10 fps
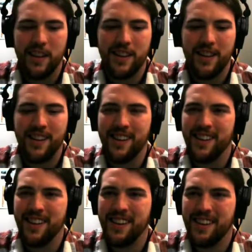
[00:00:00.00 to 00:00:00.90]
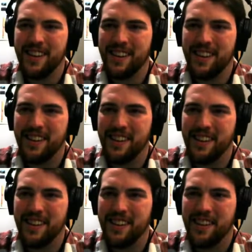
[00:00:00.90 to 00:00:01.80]

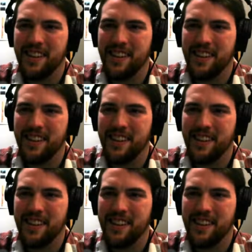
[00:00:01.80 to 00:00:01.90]
(silence)